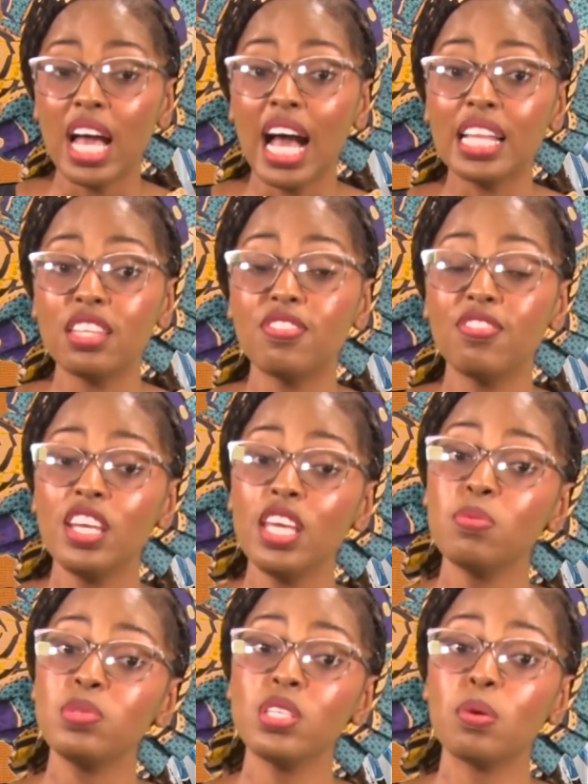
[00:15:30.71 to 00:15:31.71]
and the
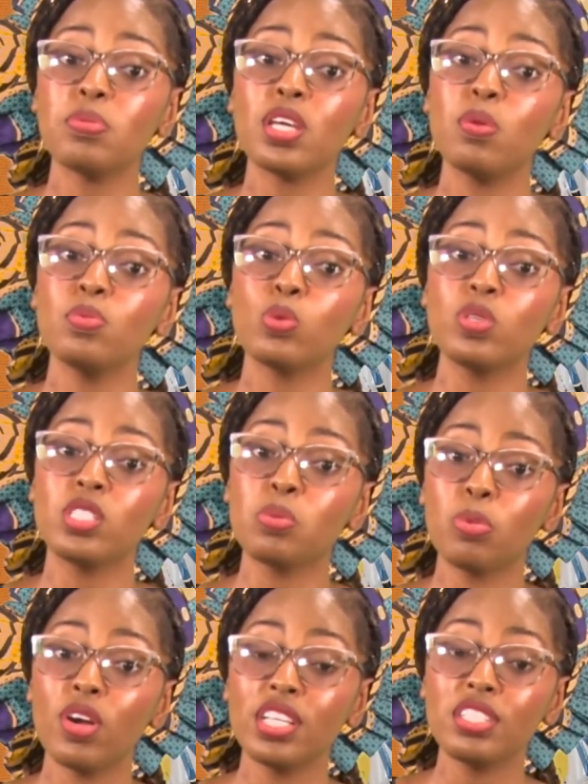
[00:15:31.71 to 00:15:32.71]
flames sometimes would
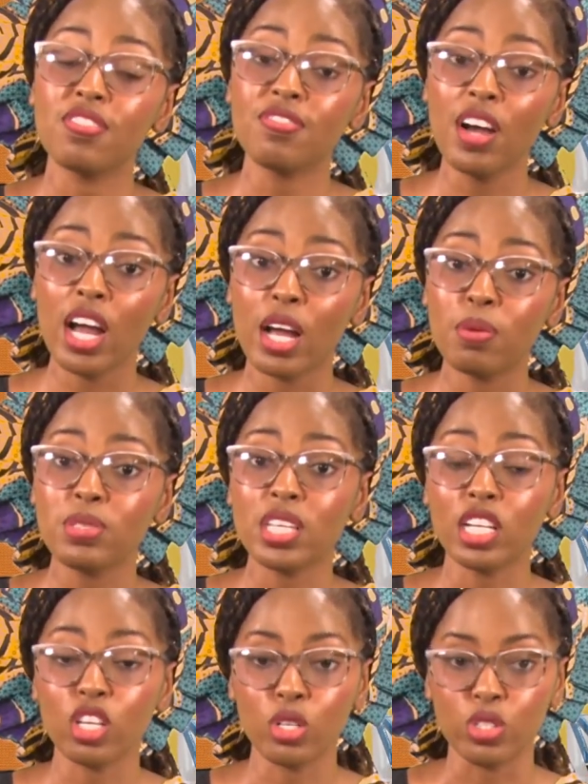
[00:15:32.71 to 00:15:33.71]
spread to farms
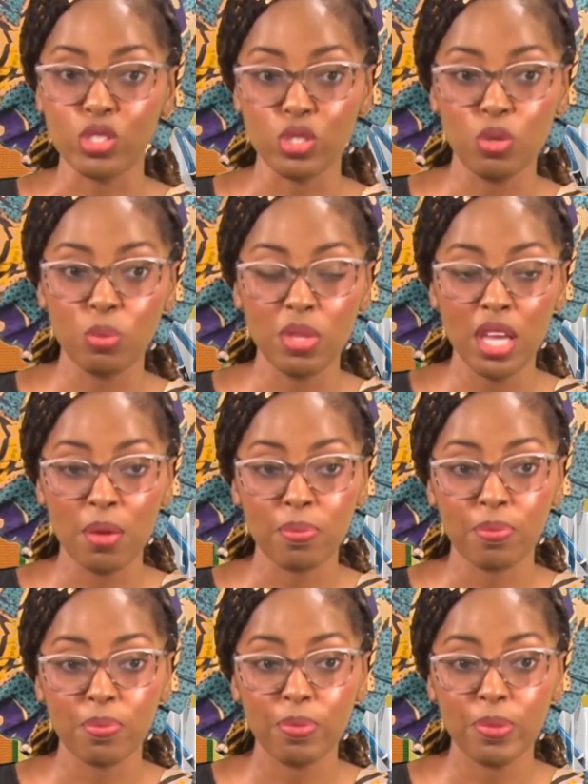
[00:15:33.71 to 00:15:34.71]
and consume them.